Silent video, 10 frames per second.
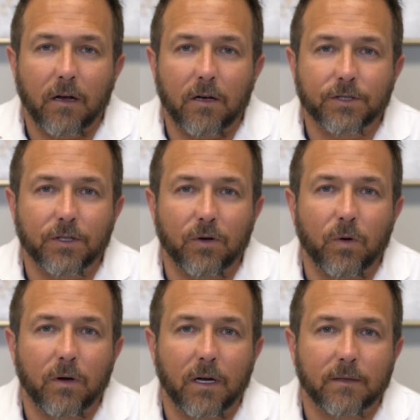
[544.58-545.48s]

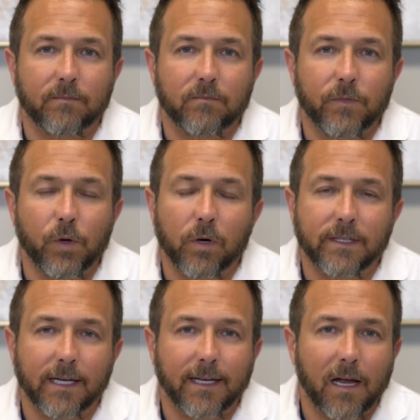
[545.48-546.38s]
also newer
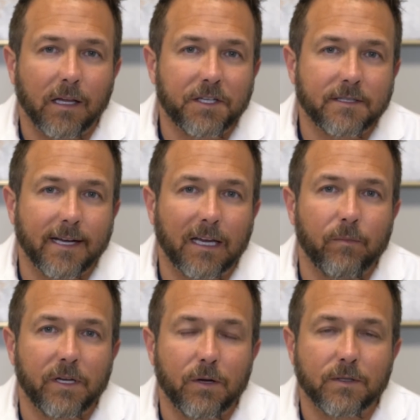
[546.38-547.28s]
technologies that can
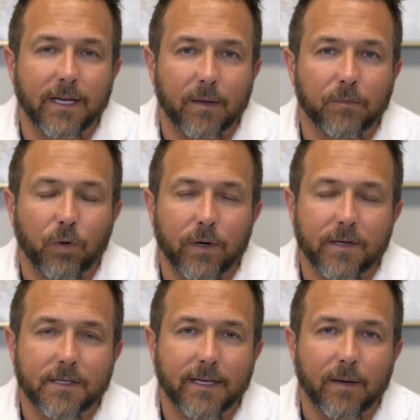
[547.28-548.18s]
be used that employ
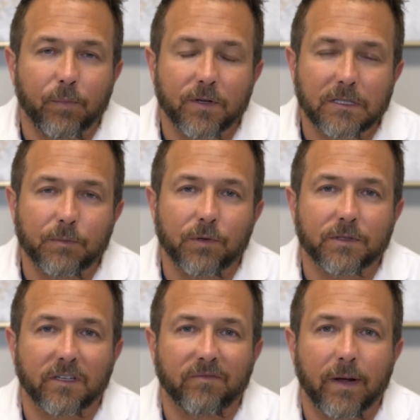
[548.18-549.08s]
the same
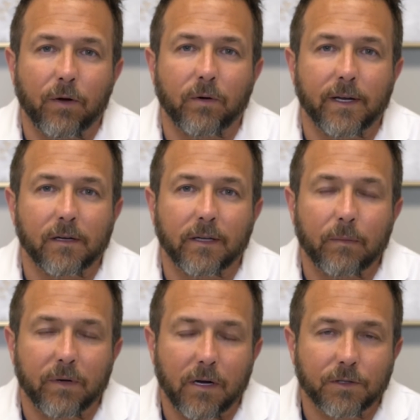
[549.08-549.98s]
principles of microneedling,
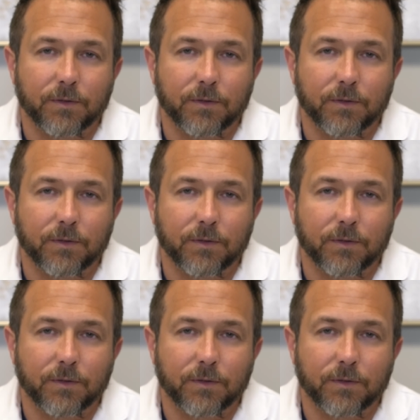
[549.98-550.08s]
but also